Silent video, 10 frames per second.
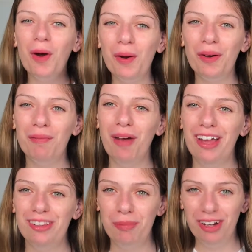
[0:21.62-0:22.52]
welcome back
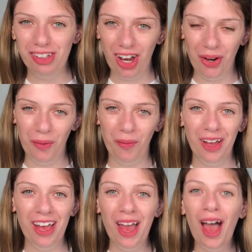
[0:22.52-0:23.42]
to my channel.
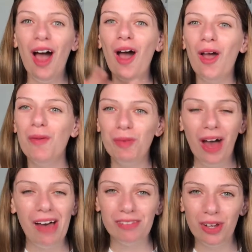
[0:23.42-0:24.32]
Hope you're
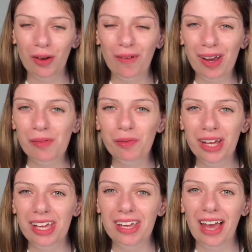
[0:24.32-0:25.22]
having a great week